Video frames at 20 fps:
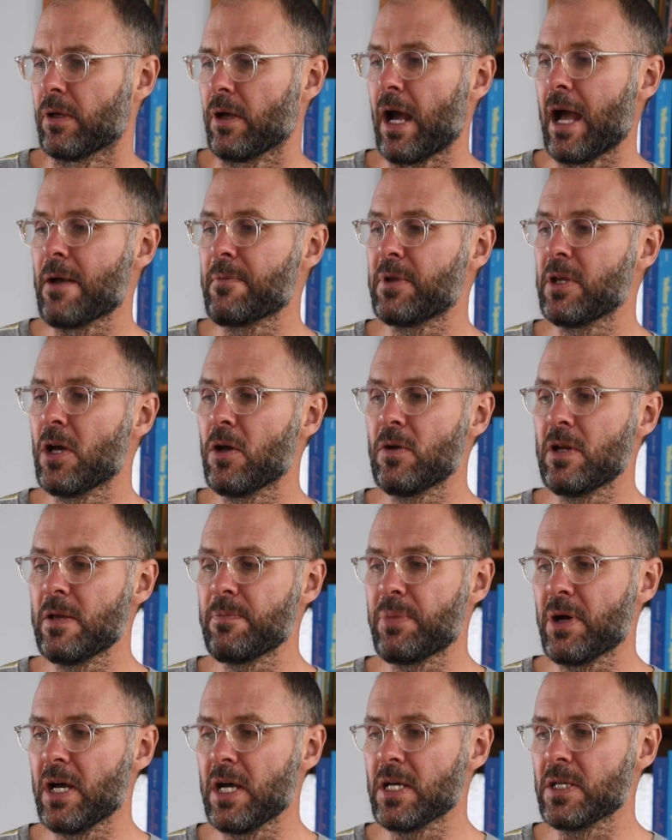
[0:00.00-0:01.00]
"I am the
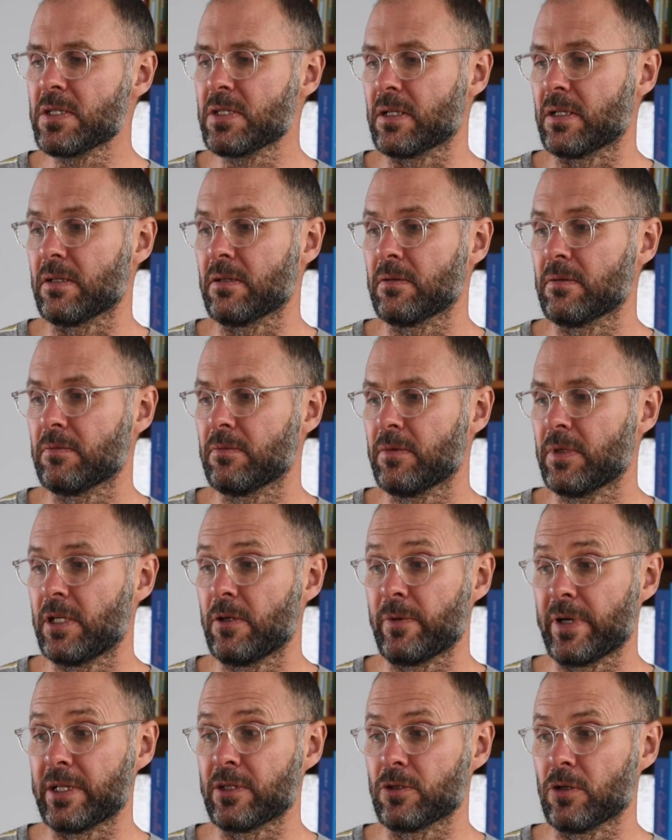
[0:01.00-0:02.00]
only person,"
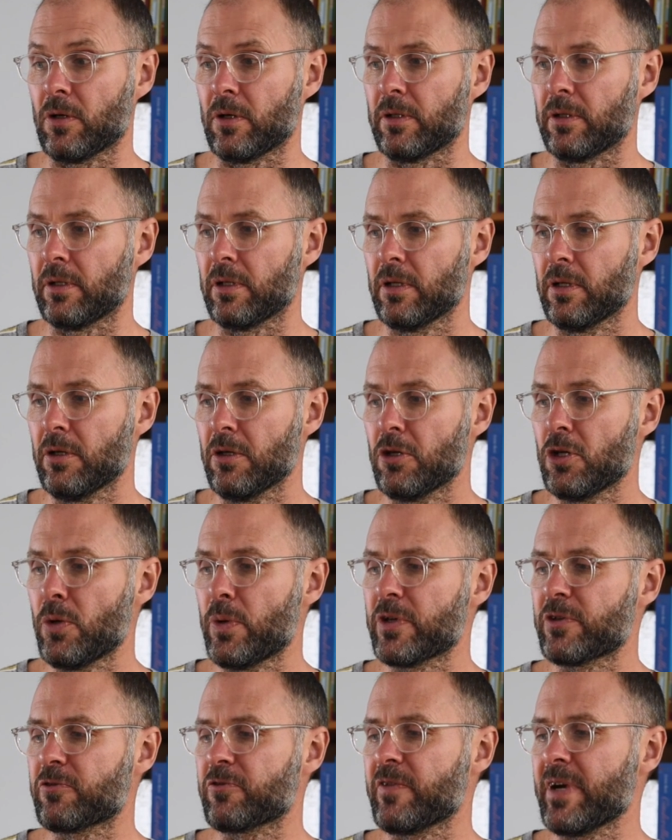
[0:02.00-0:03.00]
he went on, "who
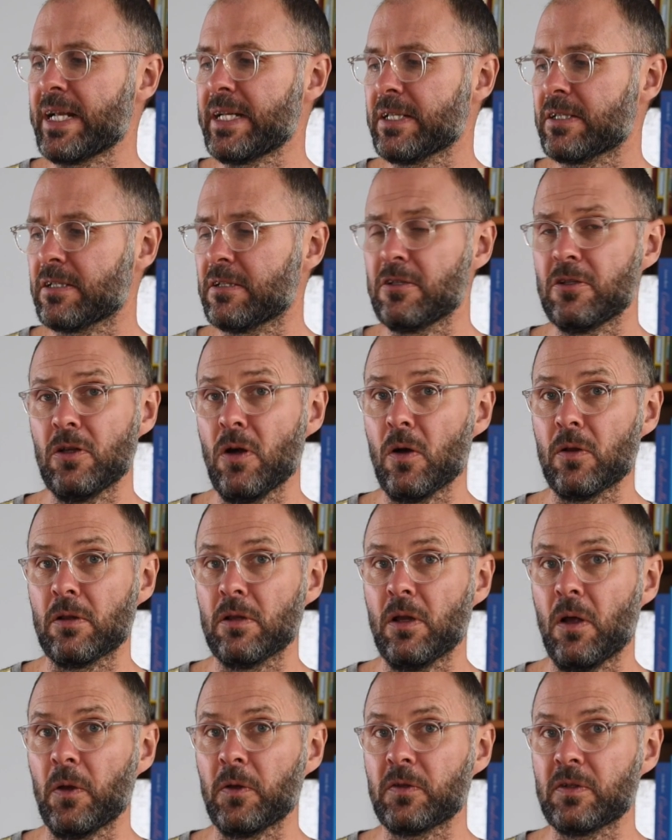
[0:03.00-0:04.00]
has read it and
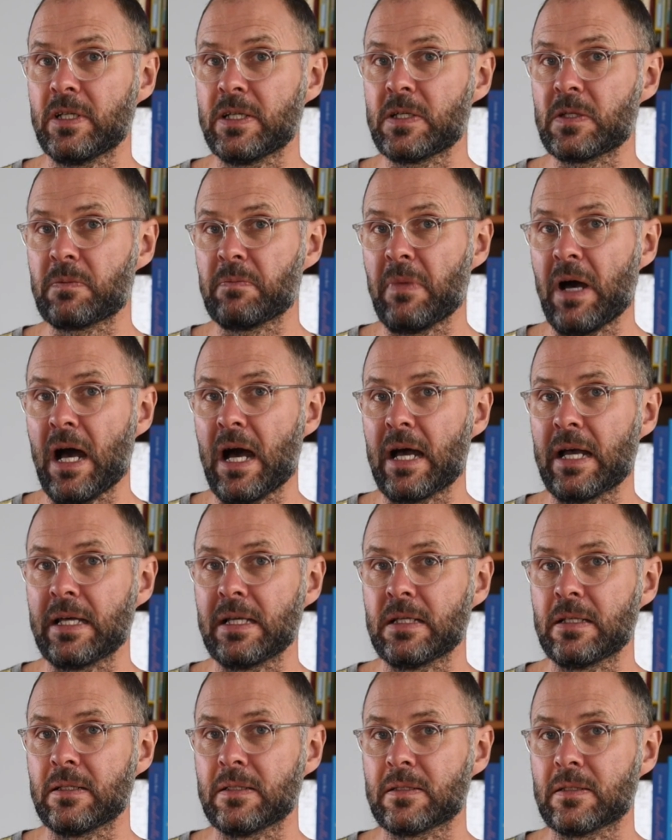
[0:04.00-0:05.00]
not lost his
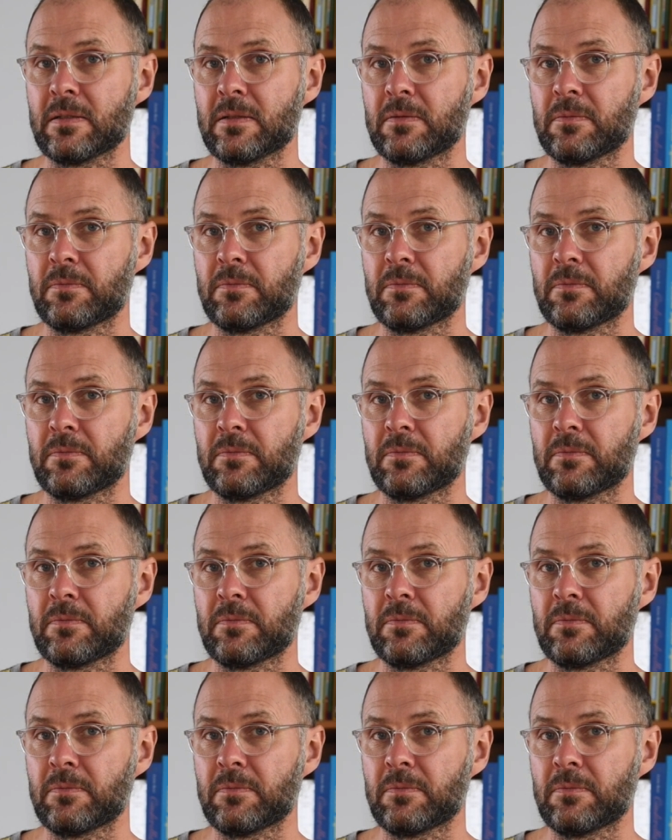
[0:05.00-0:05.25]
mind.